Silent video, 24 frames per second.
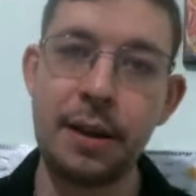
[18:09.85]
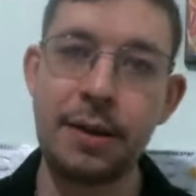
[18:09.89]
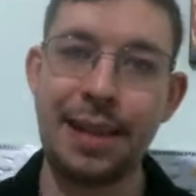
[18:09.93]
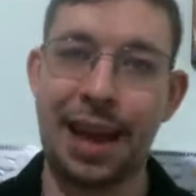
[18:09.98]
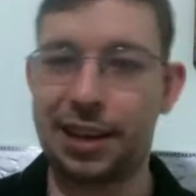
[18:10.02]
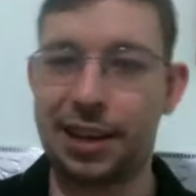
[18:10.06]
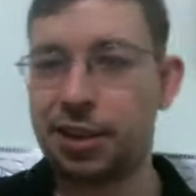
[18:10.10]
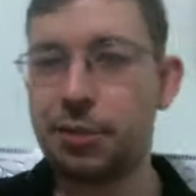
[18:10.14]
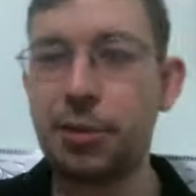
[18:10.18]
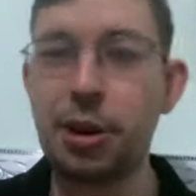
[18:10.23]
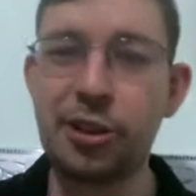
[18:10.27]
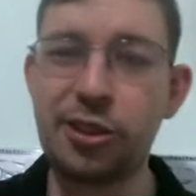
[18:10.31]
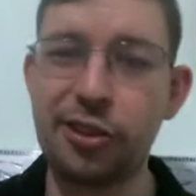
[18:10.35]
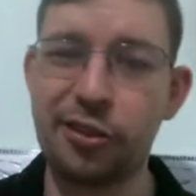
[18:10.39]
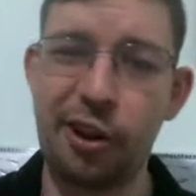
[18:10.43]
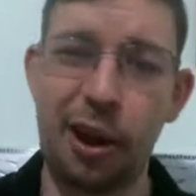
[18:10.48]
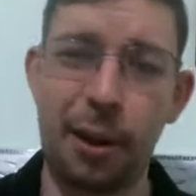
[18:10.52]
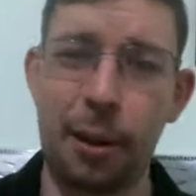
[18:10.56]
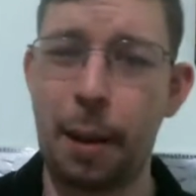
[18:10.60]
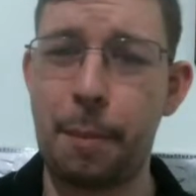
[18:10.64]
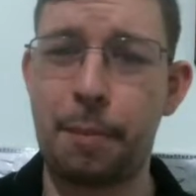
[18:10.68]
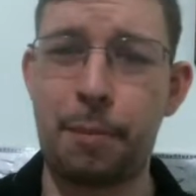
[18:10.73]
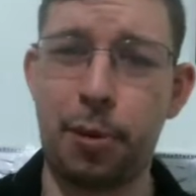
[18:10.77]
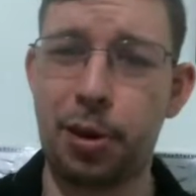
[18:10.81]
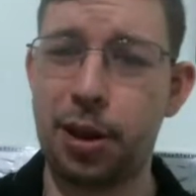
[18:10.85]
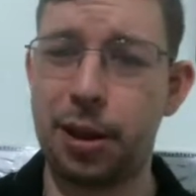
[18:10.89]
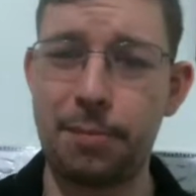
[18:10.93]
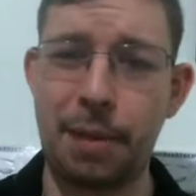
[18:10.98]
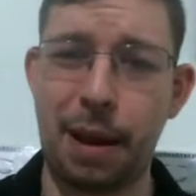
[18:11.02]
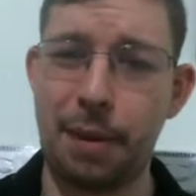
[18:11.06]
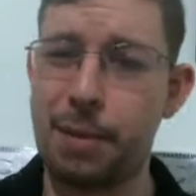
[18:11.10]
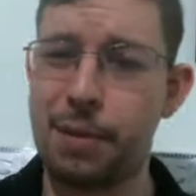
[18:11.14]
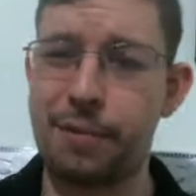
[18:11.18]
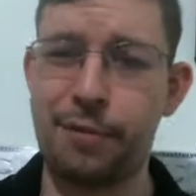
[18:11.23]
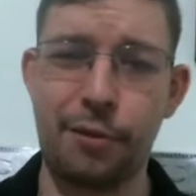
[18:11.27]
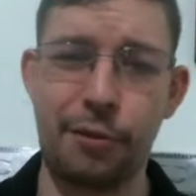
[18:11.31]
Actually, I'm not too sure about Bullet.
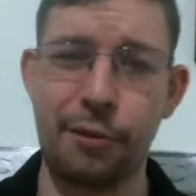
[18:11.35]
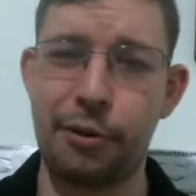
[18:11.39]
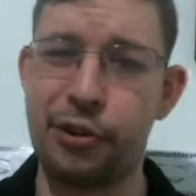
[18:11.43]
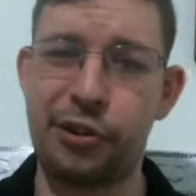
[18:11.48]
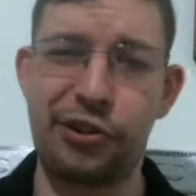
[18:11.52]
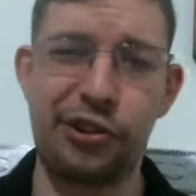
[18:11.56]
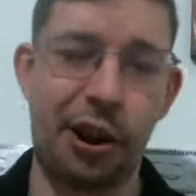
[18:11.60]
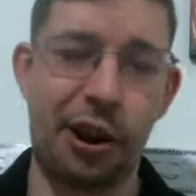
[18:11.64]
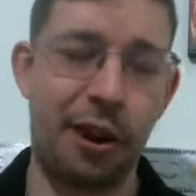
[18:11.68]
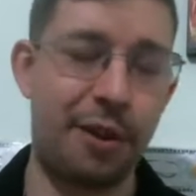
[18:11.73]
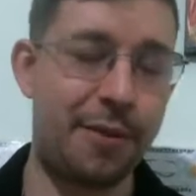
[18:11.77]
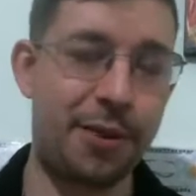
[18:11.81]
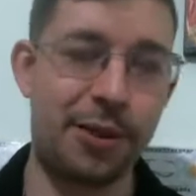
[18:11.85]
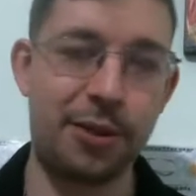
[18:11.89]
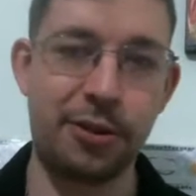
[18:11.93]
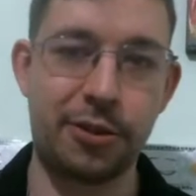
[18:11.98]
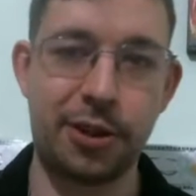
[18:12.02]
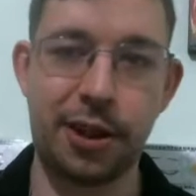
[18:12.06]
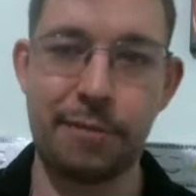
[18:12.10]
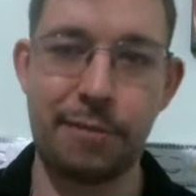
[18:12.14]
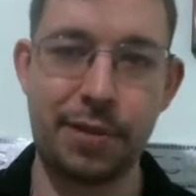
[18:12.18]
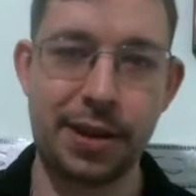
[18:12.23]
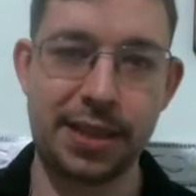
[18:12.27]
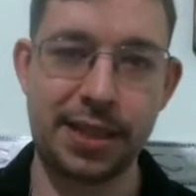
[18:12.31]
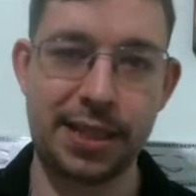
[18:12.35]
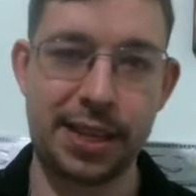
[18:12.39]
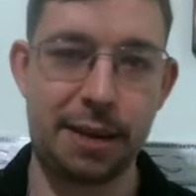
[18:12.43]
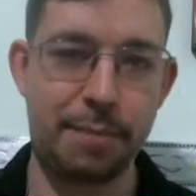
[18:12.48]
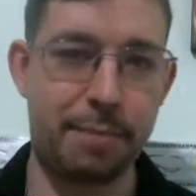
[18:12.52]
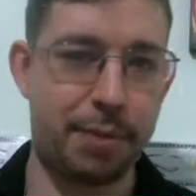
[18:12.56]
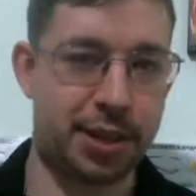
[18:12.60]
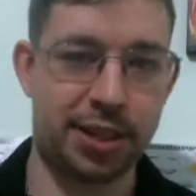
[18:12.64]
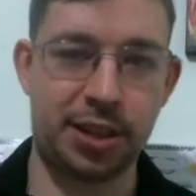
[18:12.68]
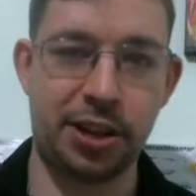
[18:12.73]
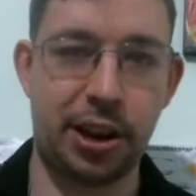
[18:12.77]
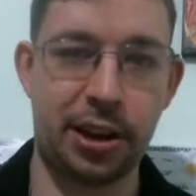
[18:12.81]
Maybe Fallujah overtook him recently,
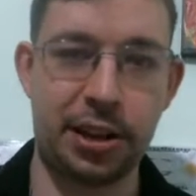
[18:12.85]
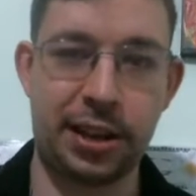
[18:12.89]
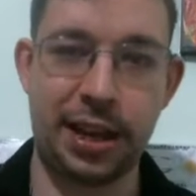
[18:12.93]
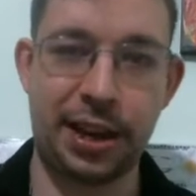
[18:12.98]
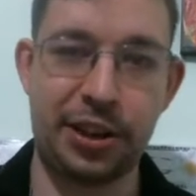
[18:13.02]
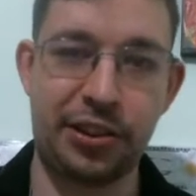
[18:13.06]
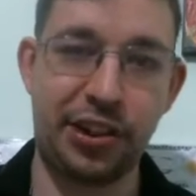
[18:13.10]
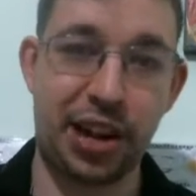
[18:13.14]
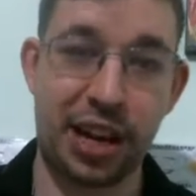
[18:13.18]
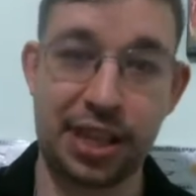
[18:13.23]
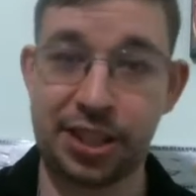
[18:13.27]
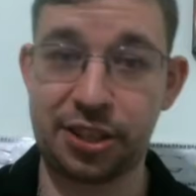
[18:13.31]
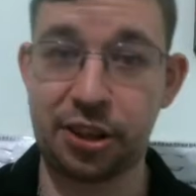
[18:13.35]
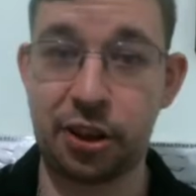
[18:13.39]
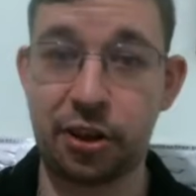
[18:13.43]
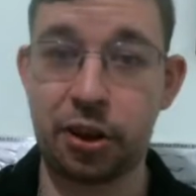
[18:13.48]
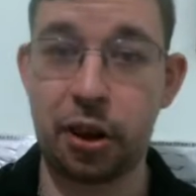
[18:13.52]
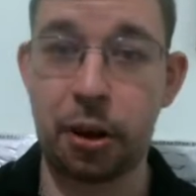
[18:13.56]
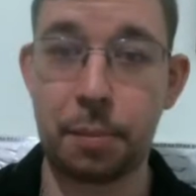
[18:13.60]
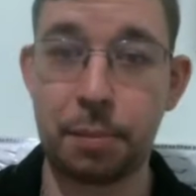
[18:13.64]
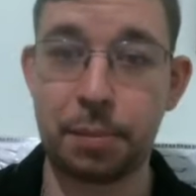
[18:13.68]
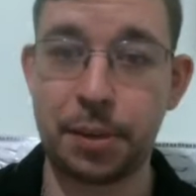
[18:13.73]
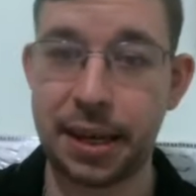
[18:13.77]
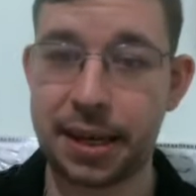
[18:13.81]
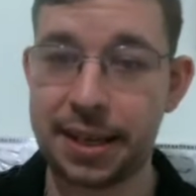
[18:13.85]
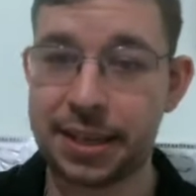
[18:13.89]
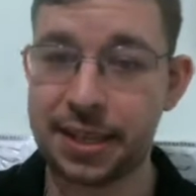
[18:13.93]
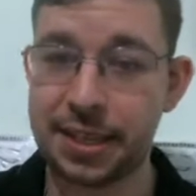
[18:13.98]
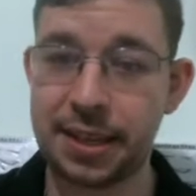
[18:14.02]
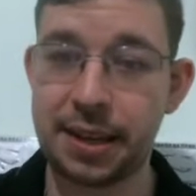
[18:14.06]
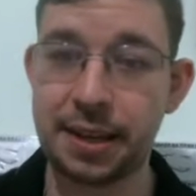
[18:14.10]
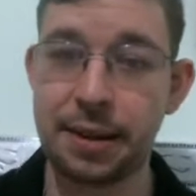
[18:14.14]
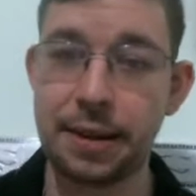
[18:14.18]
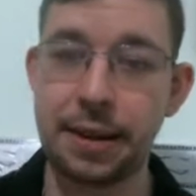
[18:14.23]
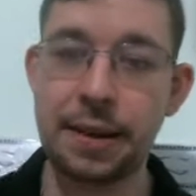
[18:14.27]
but certainly in Chess.com Blitz